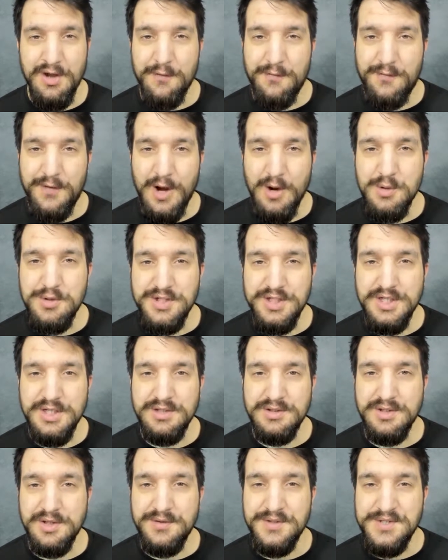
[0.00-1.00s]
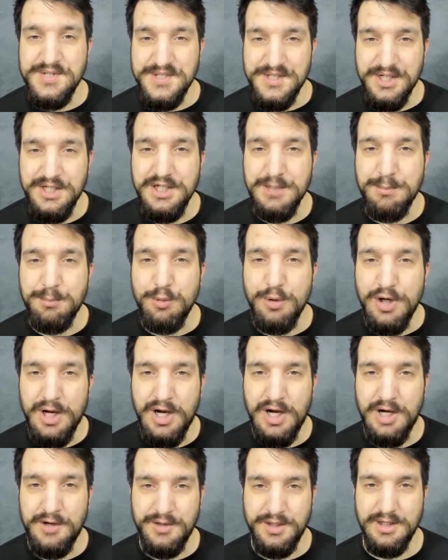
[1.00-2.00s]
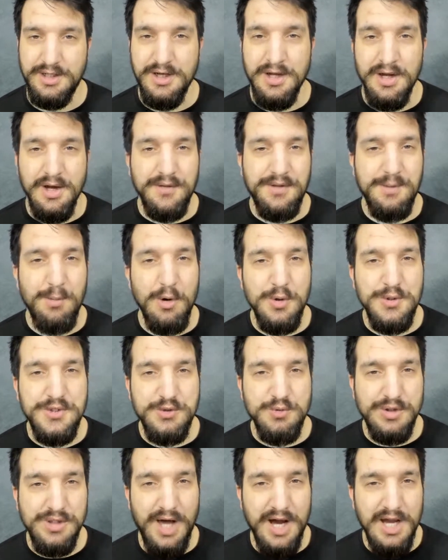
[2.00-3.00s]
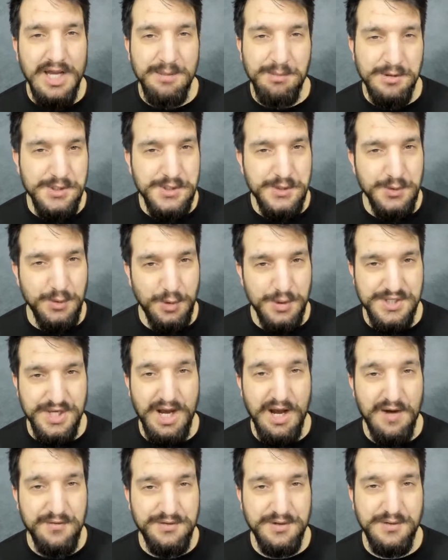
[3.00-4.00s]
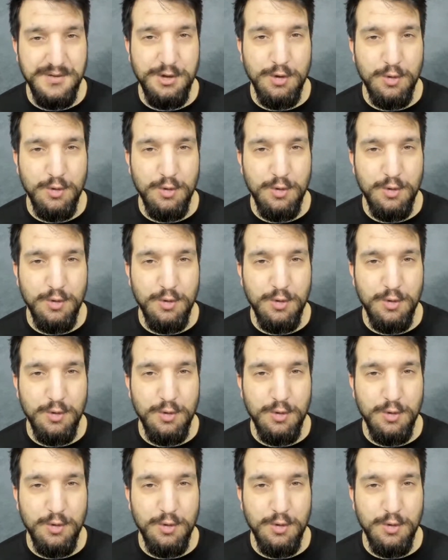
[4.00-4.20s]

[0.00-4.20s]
found in the Sahih Bukhari, the most reliable source after the